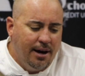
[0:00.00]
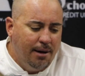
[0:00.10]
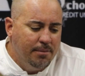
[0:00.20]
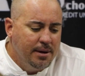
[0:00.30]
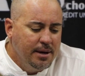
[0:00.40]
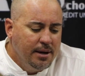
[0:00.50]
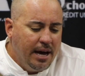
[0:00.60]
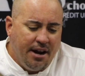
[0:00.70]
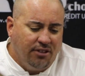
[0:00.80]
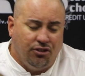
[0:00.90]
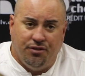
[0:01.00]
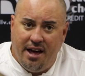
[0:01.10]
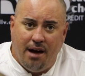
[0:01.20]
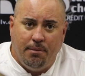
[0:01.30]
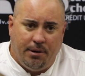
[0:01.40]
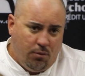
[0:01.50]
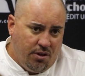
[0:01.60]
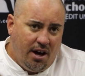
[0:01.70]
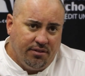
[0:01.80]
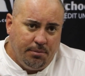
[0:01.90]
Um, and not just them. I mean,
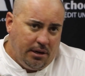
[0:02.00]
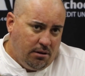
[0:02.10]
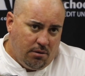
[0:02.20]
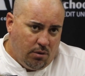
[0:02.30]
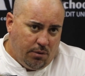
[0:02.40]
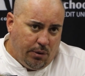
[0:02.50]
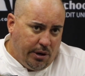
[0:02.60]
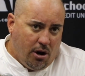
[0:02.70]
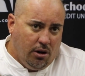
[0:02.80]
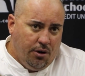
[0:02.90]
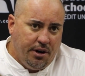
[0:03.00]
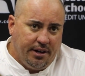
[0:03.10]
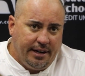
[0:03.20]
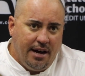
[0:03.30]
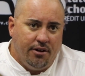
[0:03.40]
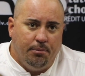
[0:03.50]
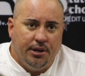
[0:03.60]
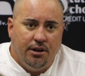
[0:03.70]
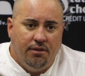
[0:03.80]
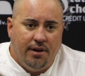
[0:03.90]
with us, I mean, we, we all own it together.
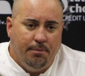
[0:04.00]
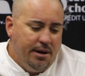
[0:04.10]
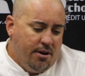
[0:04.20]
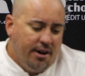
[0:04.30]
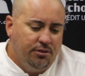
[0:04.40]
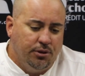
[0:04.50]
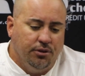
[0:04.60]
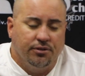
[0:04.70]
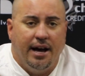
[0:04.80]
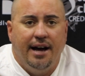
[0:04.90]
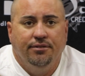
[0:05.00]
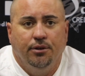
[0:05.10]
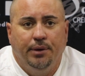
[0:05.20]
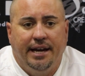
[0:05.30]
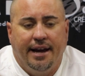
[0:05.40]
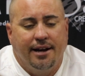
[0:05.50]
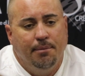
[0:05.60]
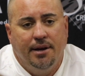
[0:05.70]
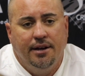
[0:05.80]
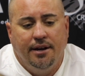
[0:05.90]
But you know, if I'm being honest with those guys, you know, we can't
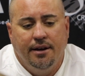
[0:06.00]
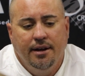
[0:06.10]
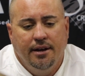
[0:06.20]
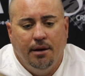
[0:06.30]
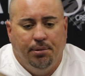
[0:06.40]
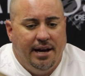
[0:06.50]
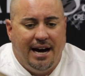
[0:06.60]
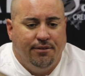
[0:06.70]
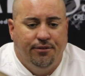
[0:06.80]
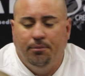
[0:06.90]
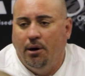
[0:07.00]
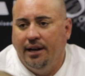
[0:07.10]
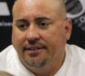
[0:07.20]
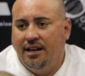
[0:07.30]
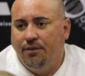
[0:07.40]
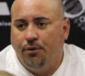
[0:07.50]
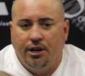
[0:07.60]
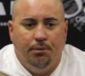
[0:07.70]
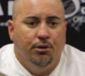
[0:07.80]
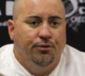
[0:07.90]
come in and, and play half a football like that. If we're
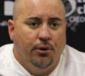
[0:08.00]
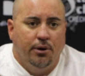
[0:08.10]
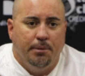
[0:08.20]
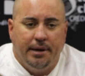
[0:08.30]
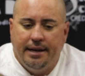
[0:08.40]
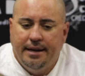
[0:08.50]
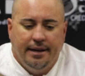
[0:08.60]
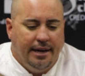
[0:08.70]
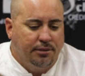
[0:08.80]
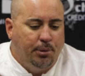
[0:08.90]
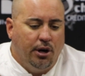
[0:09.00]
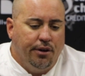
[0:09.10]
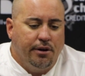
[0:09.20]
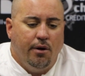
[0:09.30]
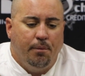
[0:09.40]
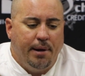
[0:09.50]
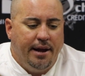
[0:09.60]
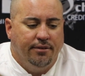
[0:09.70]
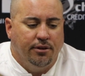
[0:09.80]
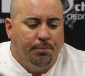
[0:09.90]
going to move forward, I mean, that's part of the growing
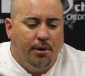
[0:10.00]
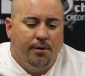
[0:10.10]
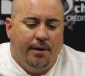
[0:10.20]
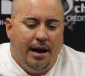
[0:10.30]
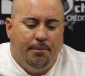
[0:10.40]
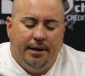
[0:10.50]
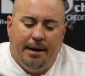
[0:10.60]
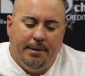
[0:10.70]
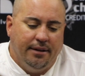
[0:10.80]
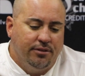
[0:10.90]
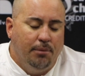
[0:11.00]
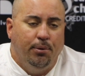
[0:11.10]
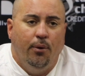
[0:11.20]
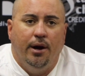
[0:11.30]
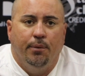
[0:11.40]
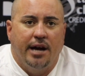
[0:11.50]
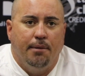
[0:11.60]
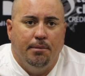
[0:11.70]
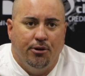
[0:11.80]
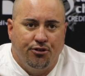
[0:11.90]
pains of the program. But I mean, at some point, we got
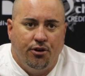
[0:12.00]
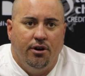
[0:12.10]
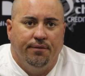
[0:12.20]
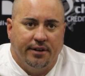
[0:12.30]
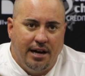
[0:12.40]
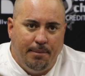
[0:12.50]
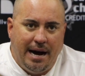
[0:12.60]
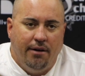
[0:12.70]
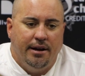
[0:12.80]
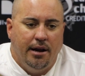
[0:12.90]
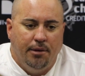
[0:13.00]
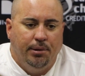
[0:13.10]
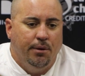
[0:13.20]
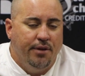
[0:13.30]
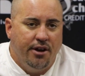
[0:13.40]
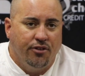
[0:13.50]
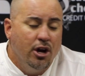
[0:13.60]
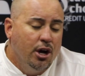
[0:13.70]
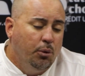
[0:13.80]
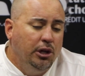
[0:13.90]
to be mature enough to come out and, and to play with energy.
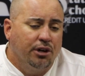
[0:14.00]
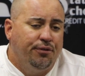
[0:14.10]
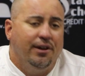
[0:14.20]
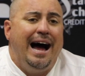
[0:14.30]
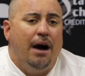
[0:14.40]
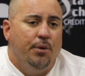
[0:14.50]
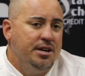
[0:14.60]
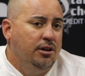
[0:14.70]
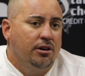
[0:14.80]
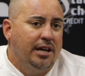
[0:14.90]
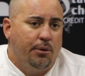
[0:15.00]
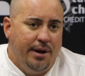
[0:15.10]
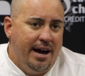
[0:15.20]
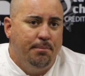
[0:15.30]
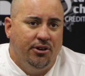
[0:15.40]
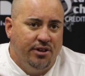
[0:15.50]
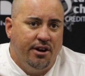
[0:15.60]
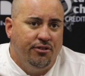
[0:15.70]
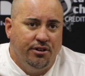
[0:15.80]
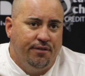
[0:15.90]
We looked flat. We didn't look like we had much
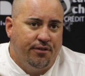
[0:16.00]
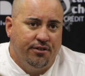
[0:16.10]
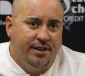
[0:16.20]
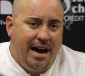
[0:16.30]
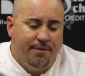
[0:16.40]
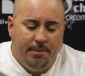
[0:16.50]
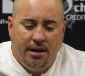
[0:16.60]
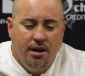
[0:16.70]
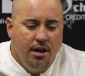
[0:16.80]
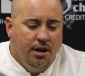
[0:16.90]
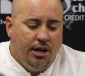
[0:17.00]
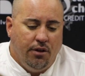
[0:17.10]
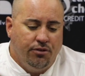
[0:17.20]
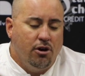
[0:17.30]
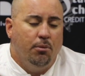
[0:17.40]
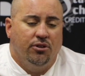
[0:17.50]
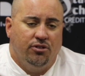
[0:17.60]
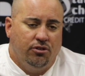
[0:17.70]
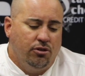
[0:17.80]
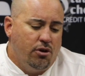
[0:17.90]
energy in the first half. I mean, you know, there's
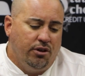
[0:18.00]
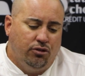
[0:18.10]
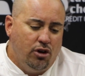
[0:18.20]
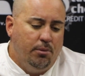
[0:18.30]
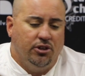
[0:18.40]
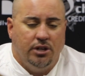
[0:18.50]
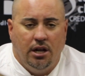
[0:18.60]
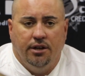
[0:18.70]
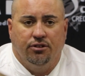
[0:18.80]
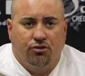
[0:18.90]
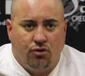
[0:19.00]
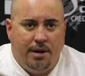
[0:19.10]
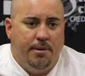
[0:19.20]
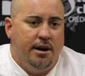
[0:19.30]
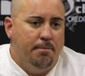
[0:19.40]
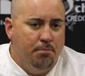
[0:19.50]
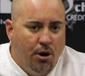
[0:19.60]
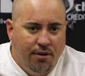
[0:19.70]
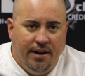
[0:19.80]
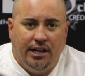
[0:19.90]
almost there's only so much yelling and screaming and
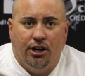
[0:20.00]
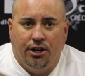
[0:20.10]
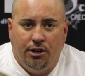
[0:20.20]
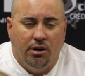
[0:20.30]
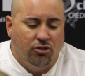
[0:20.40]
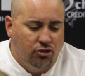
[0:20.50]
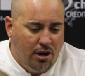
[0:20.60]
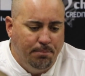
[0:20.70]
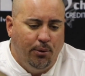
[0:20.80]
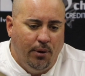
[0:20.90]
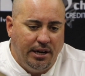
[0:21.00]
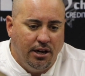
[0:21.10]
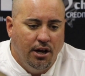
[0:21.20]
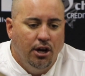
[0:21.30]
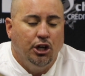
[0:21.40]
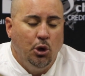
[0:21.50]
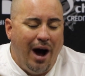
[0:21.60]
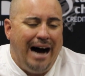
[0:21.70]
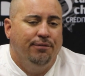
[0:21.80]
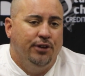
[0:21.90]
motivating you can do. At some point, you
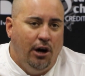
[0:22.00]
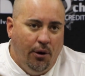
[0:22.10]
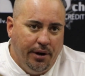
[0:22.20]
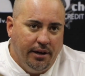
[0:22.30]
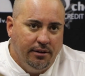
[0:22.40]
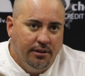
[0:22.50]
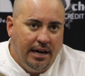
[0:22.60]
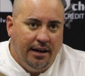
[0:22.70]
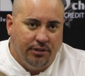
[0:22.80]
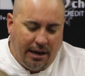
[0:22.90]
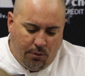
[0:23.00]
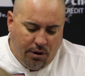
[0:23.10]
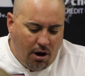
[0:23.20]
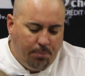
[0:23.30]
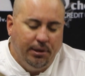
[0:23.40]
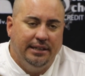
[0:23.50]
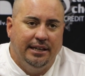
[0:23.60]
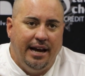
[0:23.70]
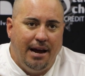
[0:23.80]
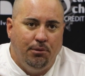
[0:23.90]
have to own it. As I, we all played
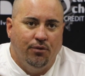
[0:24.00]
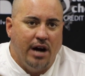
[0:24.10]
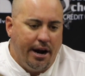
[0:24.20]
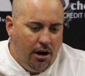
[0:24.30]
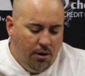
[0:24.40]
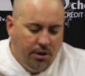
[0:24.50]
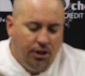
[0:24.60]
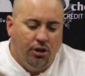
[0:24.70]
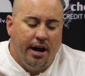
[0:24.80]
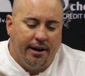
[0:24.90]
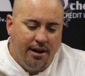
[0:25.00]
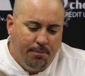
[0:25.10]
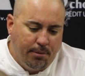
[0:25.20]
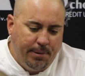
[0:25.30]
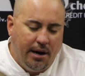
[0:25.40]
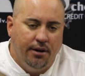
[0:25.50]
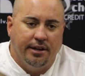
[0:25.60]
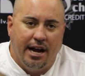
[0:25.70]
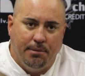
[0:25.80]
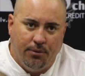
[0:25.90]
the game, you've got to own it. You got to come prepared.
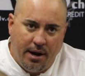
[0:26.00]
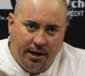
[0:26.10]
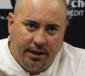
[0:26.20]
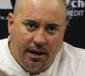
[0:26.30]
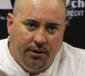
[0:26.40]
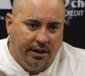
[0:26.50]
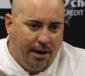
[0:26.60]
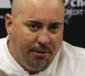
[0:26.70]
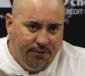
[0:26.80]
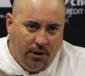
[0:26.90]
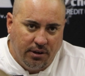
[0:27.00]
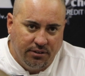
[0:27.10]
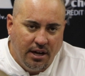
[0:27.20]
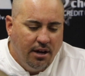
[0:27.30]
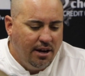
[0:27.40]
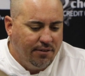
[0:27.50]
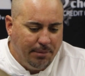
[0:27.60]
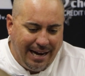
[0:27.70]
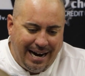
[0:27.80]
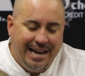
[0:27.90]
You got to be ready to go. You got to be focused. You have to
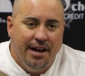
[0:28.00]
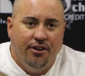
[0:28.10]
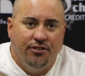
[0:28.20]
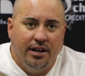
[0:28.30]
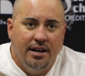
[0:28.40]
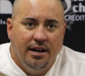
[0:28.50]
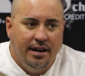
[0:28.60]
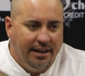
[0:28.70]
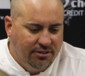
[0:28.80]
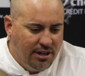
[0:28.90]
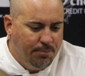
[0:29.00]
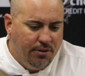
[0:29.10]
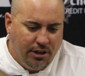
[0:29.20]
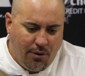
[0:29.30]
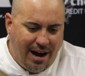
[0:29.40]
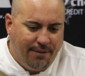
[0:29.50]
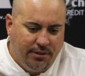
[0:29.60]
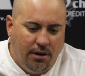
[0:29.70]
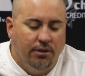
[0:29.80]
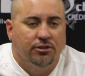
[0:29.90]
be high energy, and that's something that you have
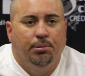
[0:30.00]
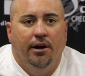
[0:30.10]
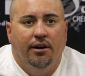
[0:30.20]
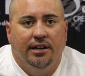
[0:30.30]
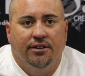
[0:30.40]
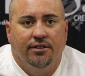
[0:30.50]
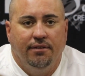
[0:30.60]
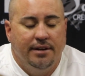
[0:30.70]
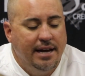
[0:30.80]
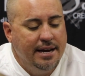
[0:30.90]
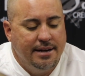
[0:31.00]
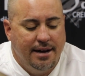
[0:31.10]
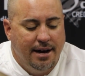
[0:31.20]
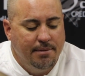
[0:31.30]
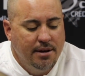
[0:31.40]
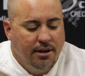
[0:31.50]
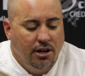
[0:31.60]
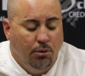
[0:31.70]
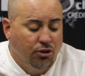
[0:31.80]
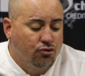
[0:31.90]
to own as a player each and every day. And uh,
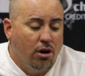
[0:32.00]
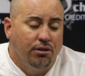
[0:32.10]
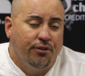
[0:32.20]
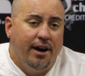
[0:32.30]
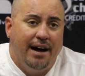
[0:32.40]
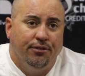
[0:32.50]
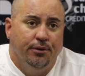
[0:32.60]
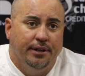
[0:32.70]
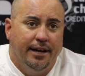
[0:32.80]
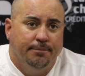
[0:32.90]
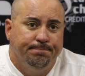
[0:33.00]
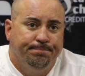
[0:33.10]
you know, we struggled for a half doing that.